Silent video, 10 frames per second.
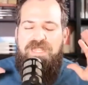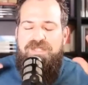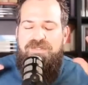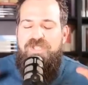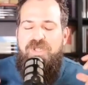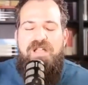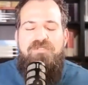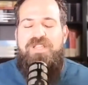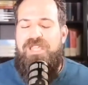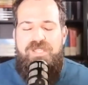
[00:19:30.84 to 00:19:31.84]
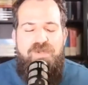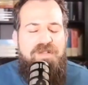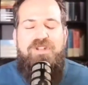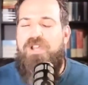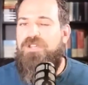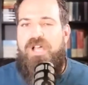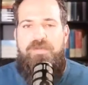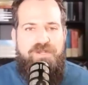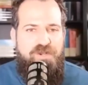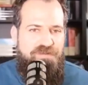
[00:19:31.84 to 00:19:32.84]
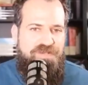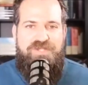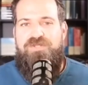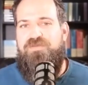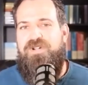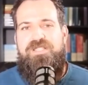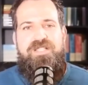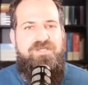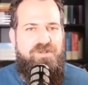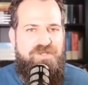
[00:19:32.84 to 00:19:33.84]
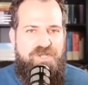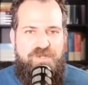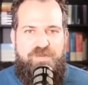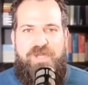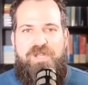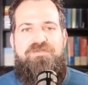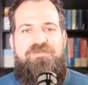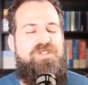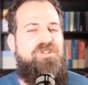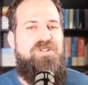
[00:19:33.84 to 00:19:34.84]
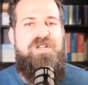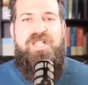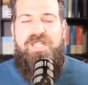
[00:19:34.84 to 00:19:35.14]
you have an autonomic nervous system, right? That learns to respond to fear.